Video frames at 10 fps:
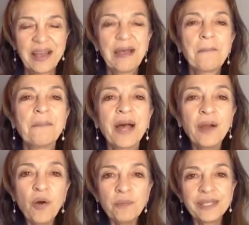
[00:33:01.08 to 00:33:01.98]
And by
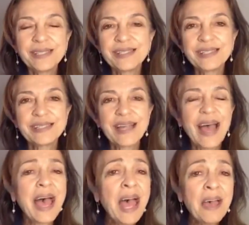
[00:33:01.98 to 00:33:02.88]
all means,
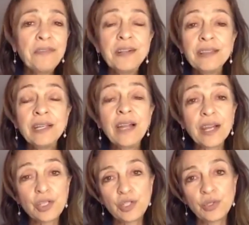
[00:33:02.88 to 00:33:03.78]
everything I
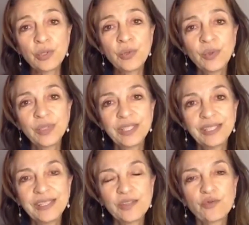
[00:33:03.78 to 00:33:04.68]
do
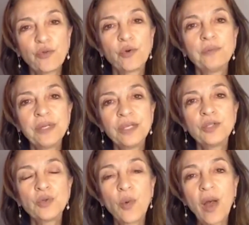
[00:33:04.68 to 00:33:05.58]
is for me
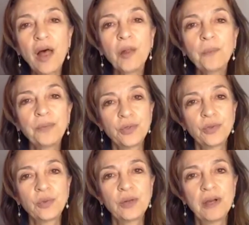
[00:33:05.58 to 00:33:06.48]
to help
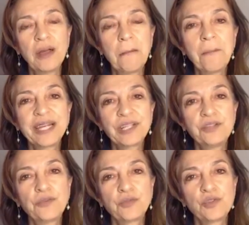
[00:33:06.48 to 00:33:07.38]
you make a
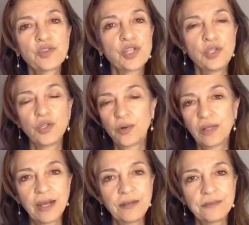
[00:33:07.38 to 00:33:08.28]
difference in your
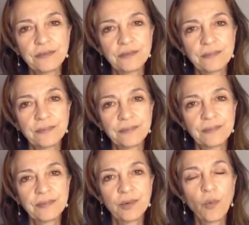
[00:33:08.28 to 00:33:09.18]
life.
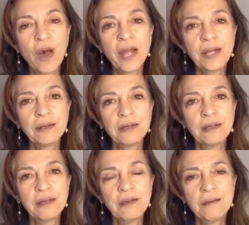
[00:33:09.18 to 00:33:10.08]
Why?
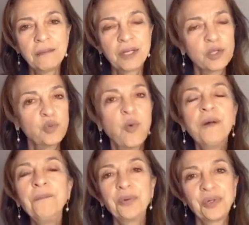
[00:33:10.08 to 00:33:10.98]
Because
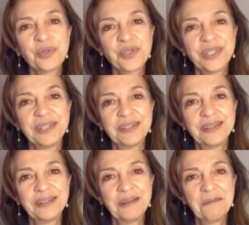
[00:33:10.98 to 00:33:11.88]
one person
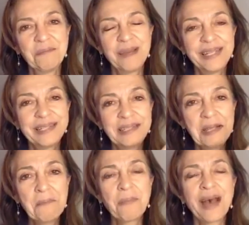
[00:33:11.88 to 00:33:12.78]
made an
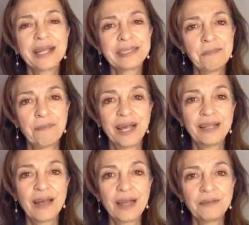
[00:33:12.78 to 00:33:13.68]
impact in my
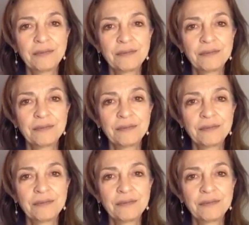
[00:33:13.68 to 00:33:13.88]
life,